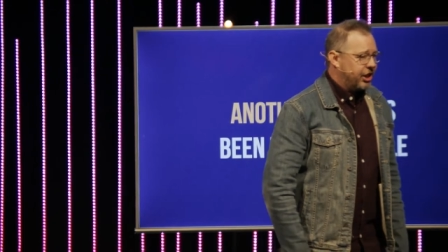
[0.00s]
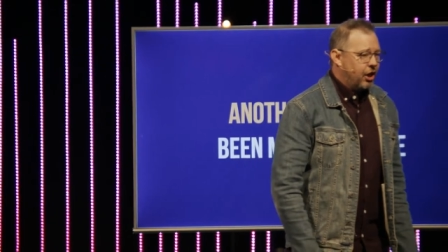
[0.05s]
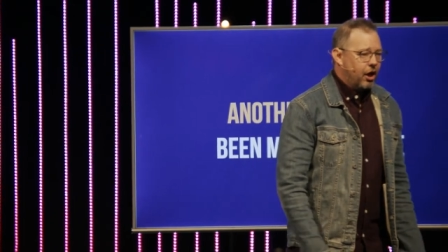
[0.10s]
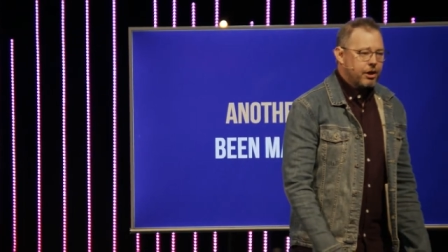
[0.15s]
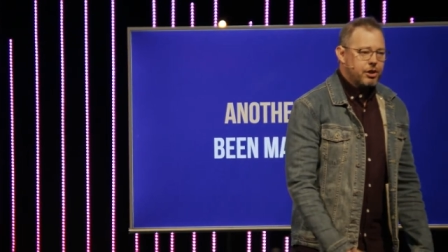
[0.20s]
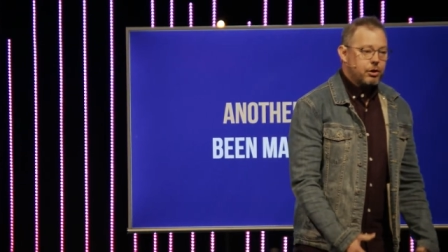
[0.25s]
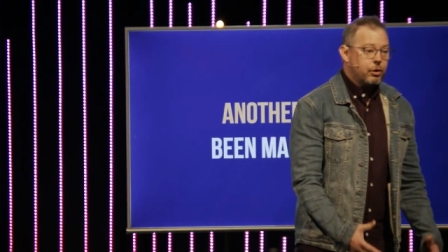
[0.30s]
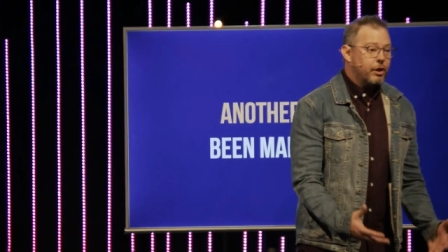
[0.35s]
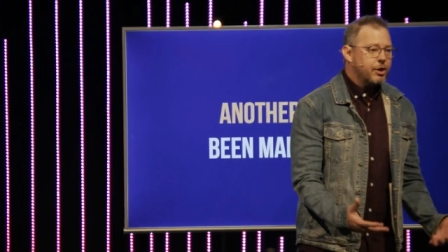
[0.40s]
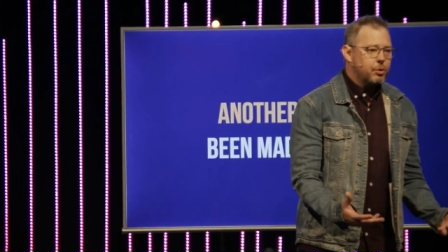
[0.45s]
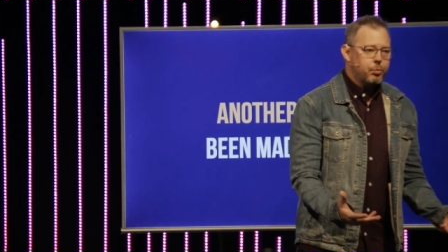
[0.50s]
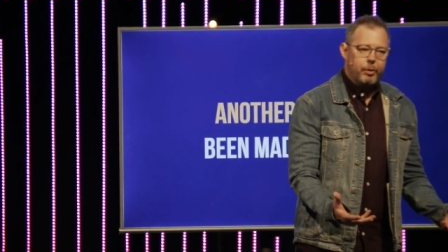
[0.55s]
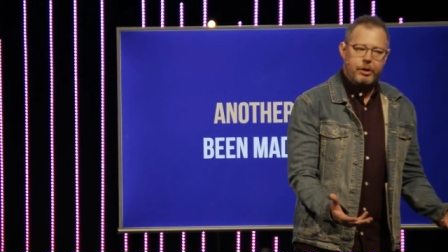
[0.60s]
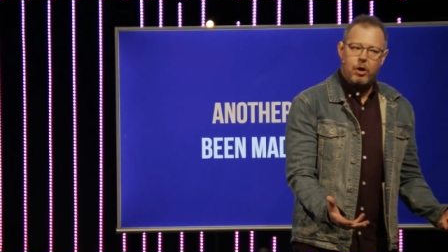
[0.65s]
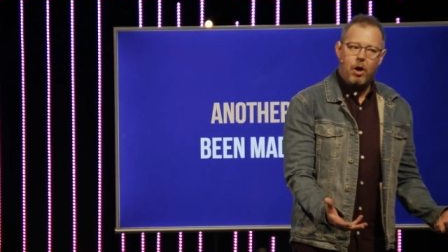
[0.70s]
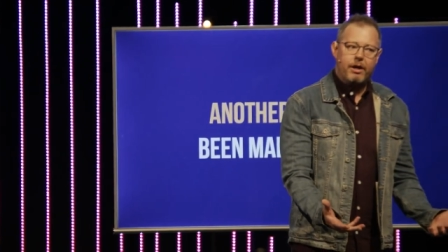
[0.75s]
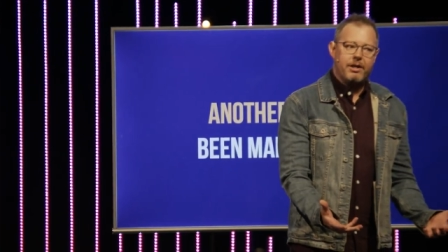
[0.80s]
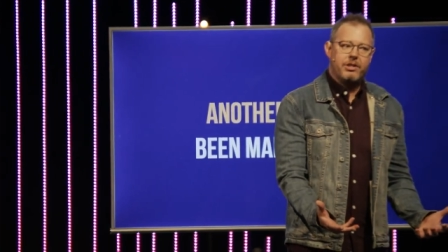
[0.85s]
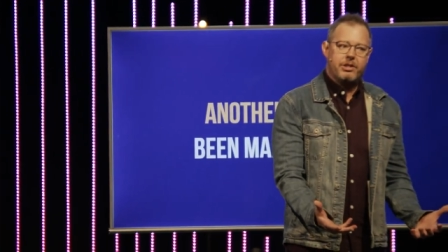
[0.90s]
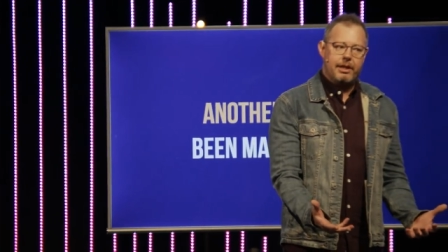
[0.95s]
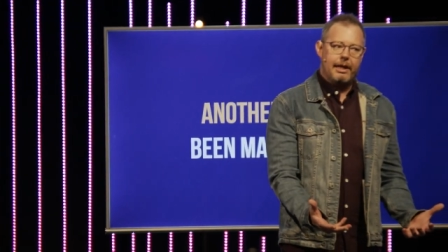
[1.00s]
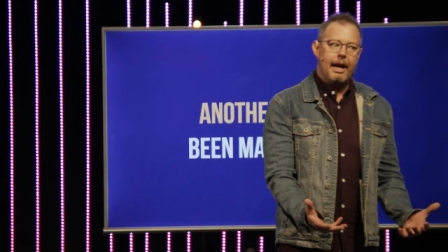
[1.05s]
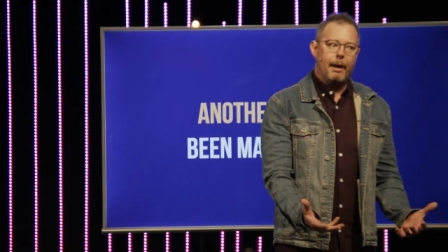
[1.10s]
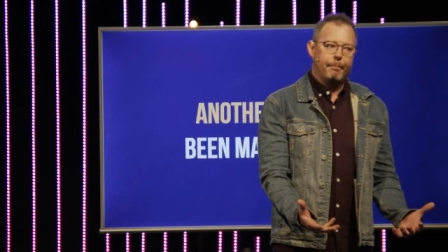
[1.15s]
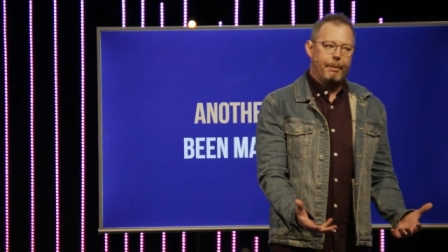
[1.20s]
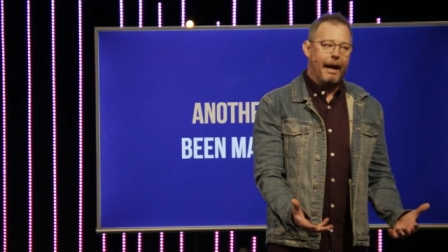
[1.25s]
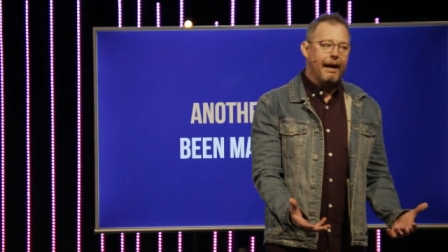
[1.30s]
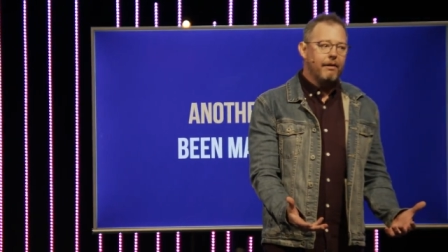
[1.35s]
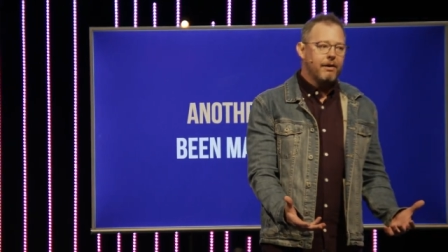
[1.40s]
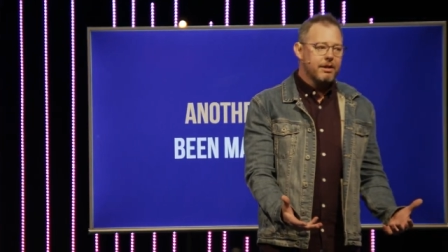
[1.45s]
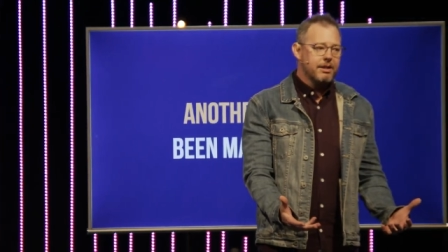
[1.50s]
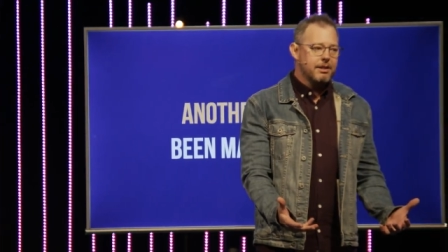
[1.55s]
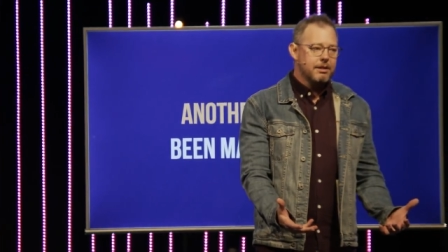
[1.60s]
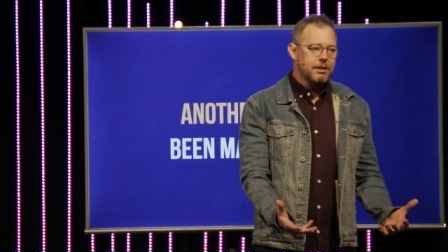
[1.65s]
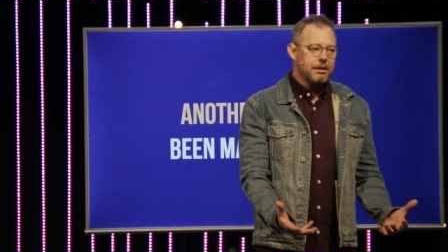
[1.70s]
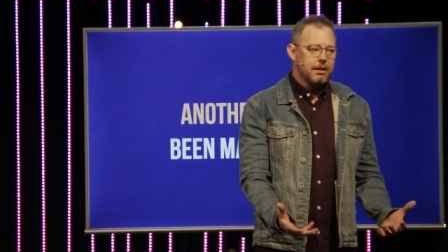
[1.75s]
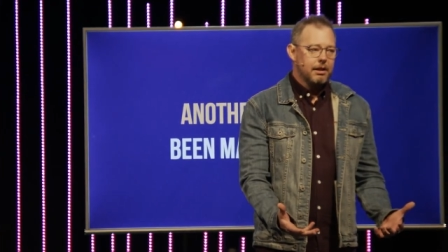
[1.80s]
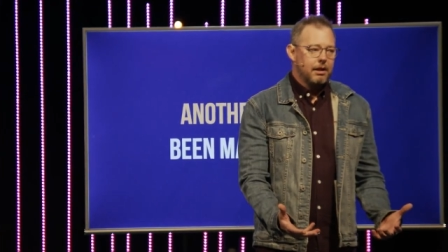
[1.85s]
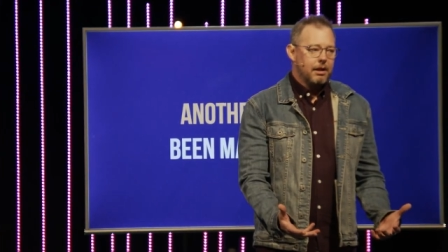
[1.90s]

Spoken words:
goes, Chris, we've got to see our parents.